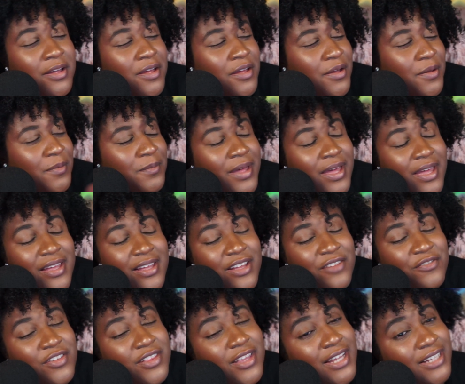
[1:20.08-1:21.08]
But if you
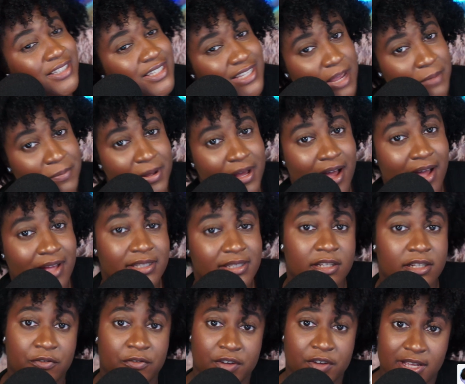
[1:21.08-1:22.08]
like this type of content,
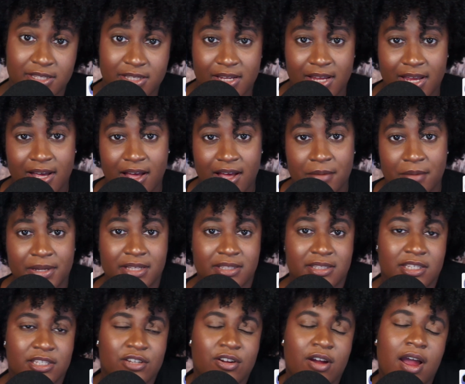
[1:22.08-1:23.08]
don't forget to like, comment, and
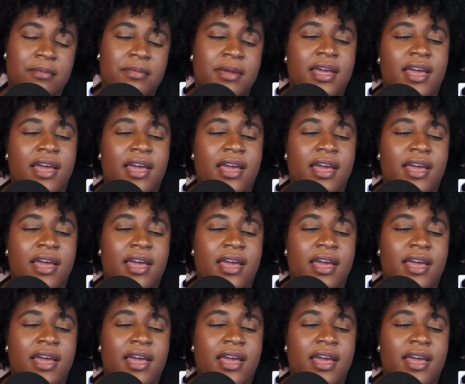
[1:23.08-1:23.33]
subscribe.